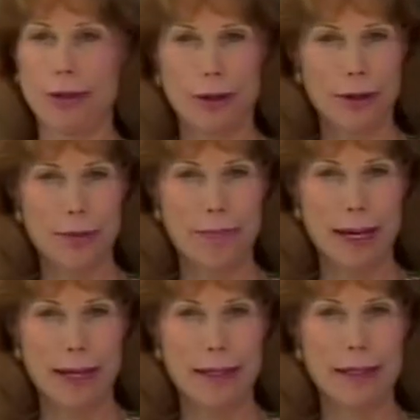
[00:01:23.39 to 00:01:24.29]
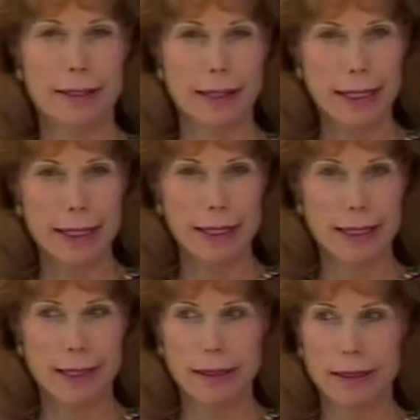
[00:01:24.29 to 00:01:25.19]
third base, in
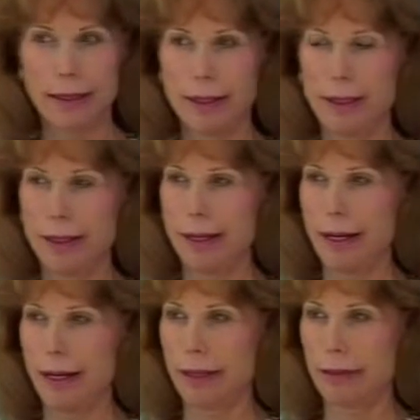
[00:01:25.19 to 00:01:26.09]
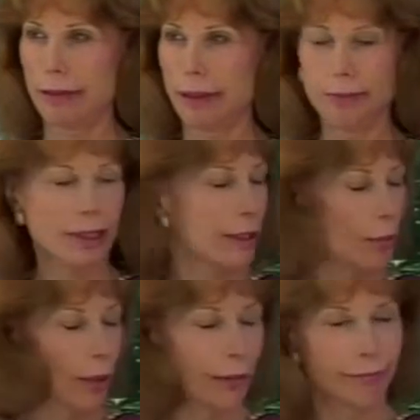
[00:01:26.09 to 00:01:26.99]
hitting, and I'm missing
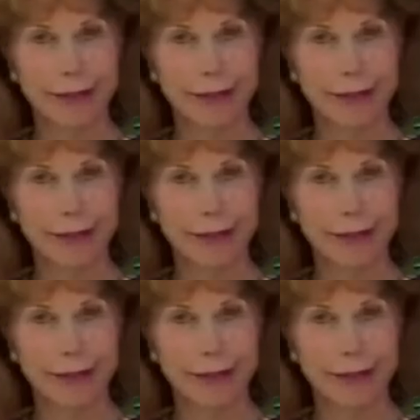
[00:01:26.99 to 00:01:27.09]
one.